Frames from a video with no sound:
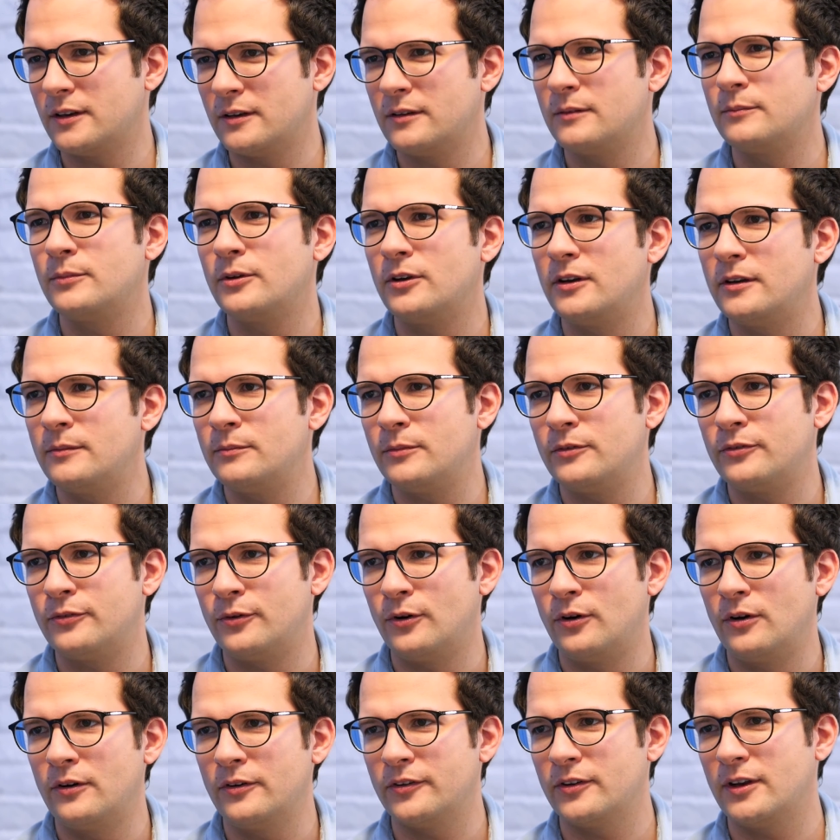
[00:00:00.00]
in Berlin
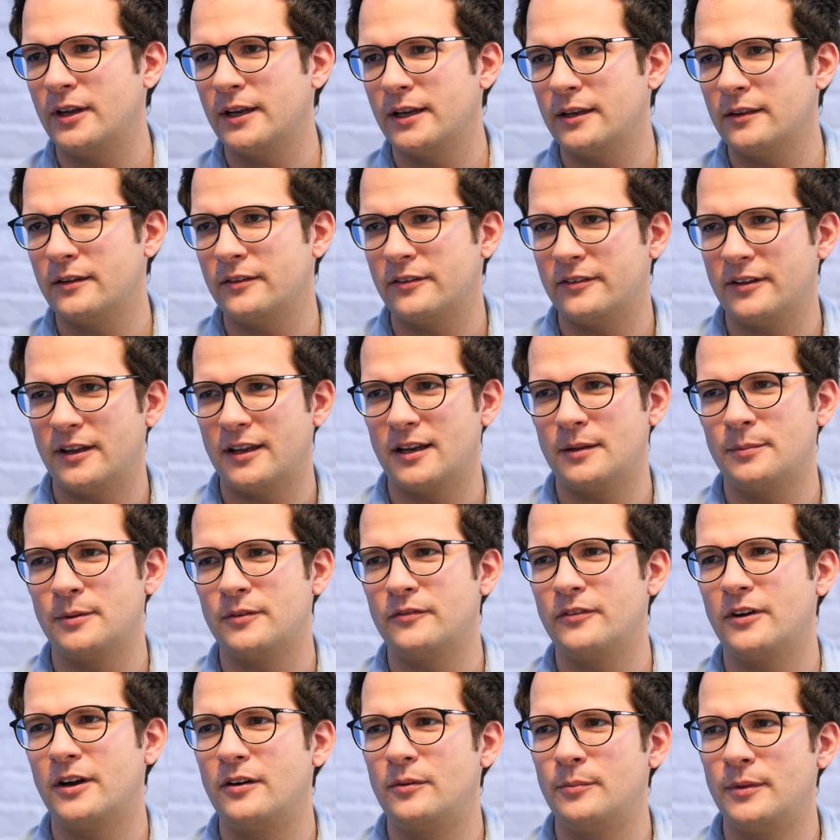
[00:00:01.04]
before, so like in the startup
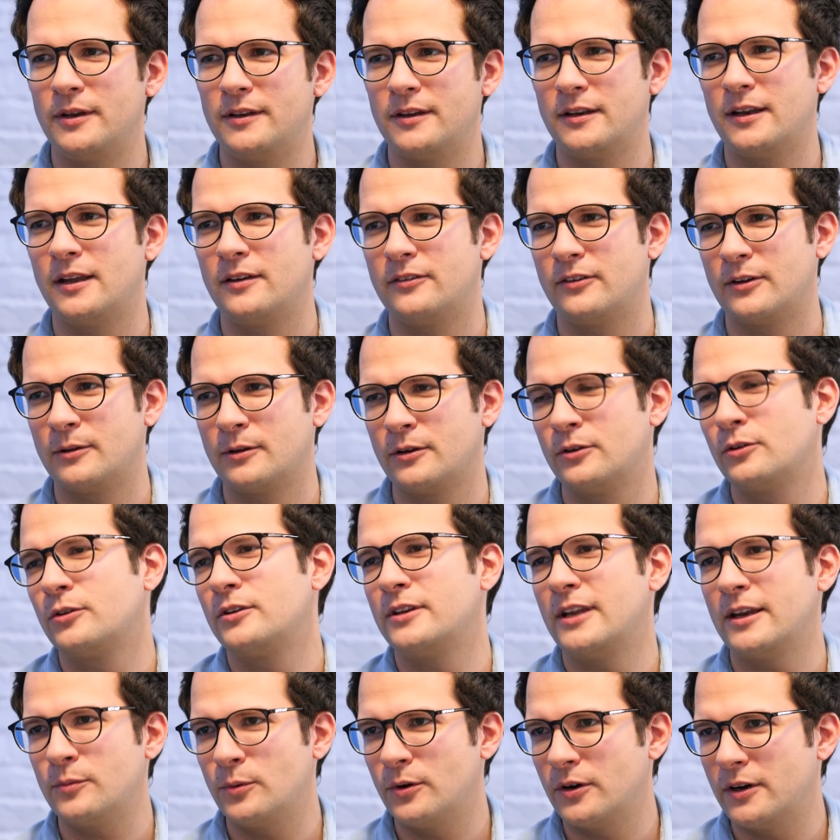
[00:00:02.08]
environment, and have a good
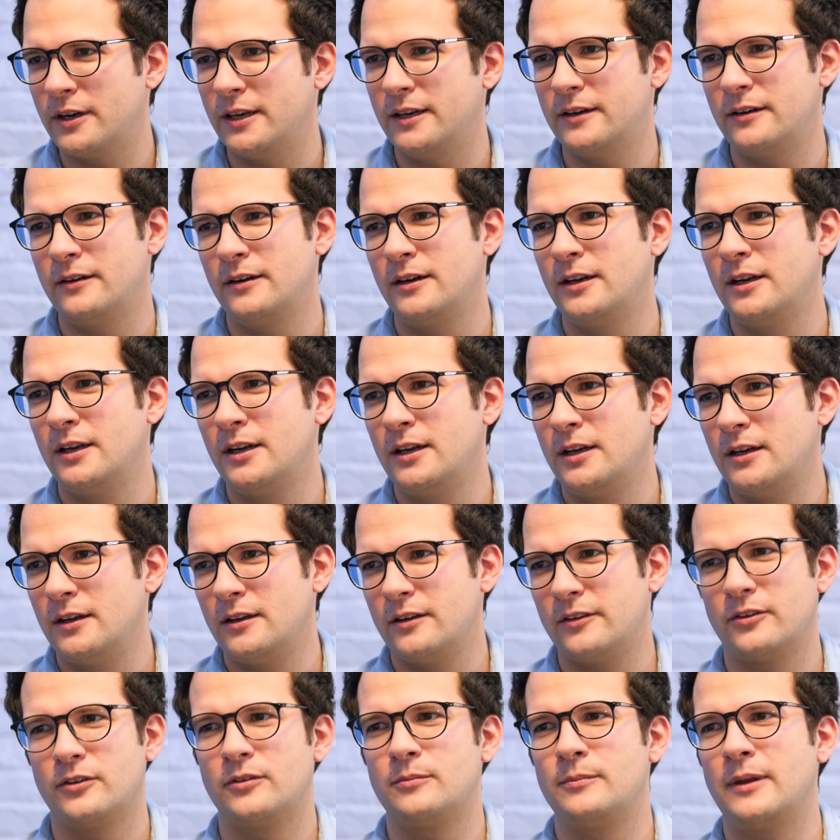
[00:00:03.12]
network here.
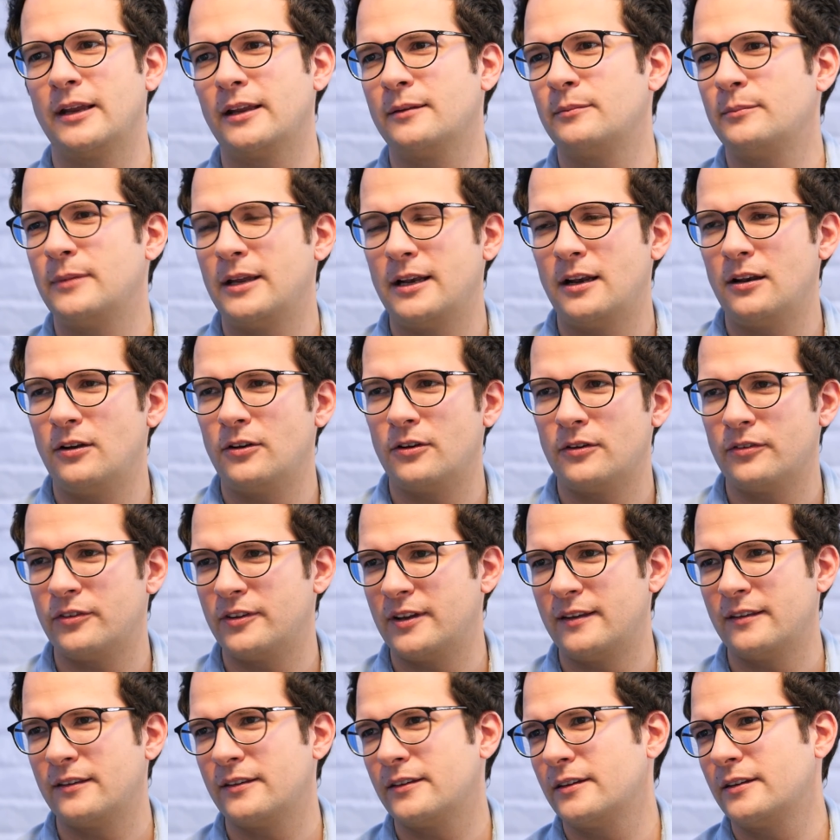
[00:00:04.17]
So it made a lot of
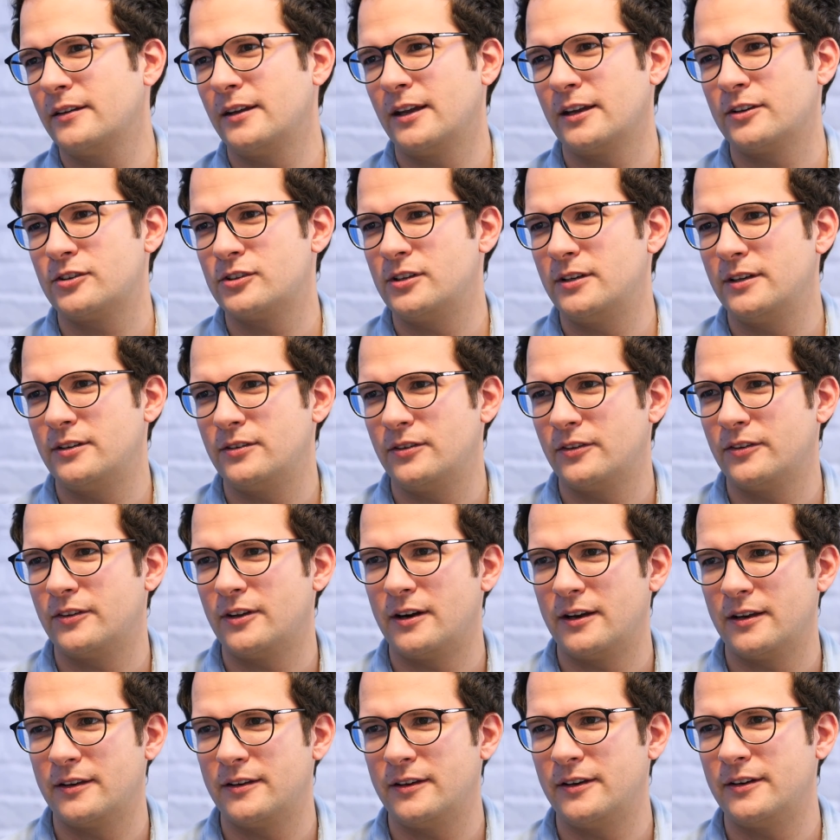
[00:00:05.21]
sense actually to
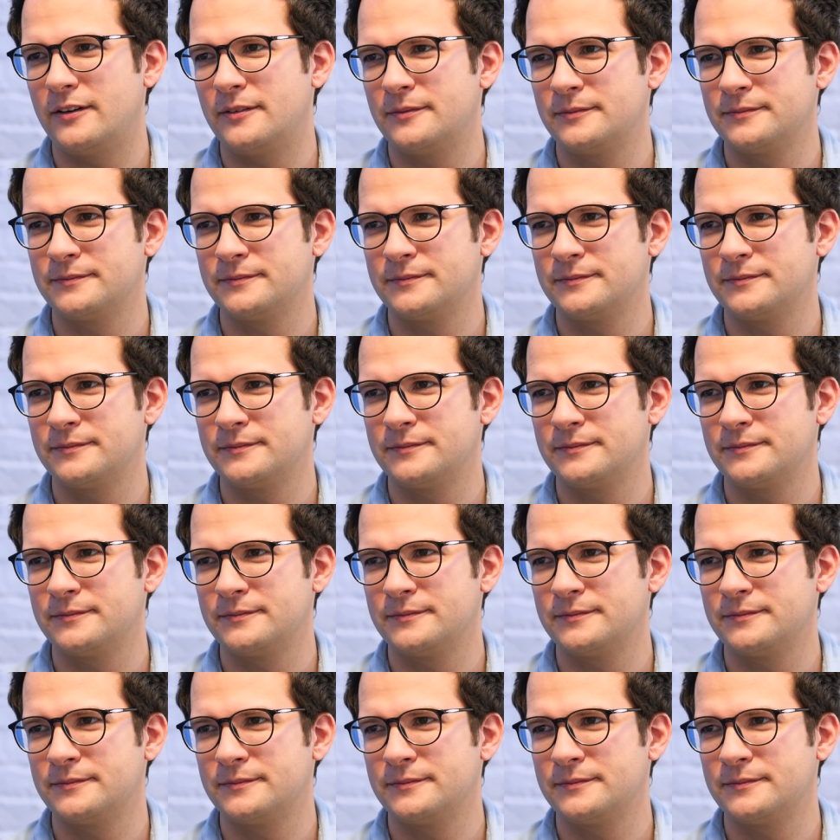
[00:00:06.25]
start it here.